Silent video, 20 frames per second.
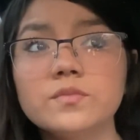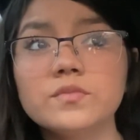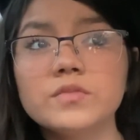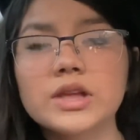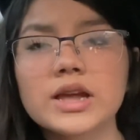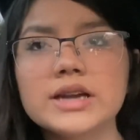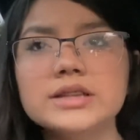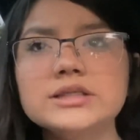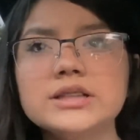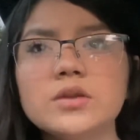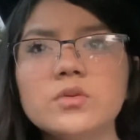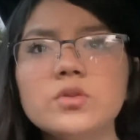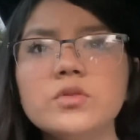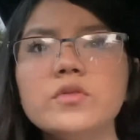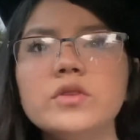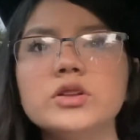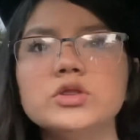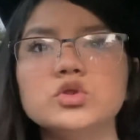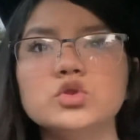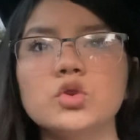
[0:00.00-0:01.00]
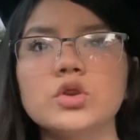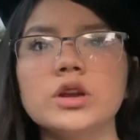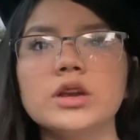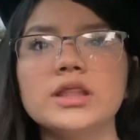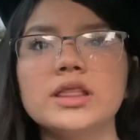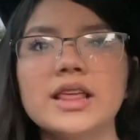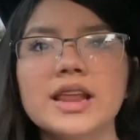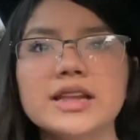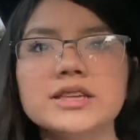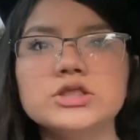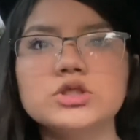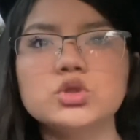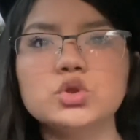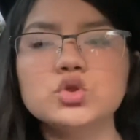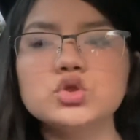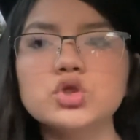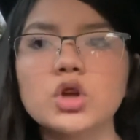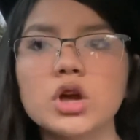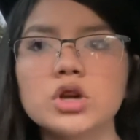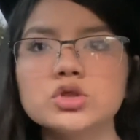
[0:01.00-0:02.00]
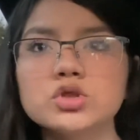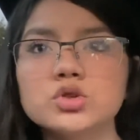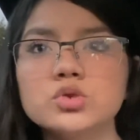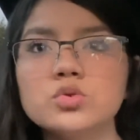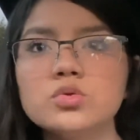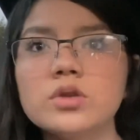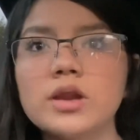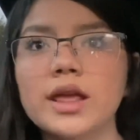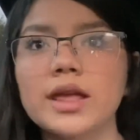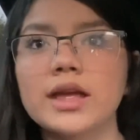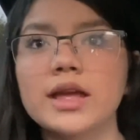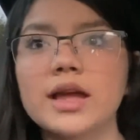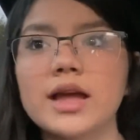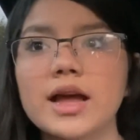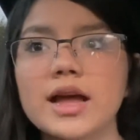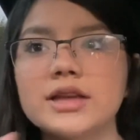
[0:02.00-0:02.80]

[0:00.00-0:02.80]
that I still talk to, like,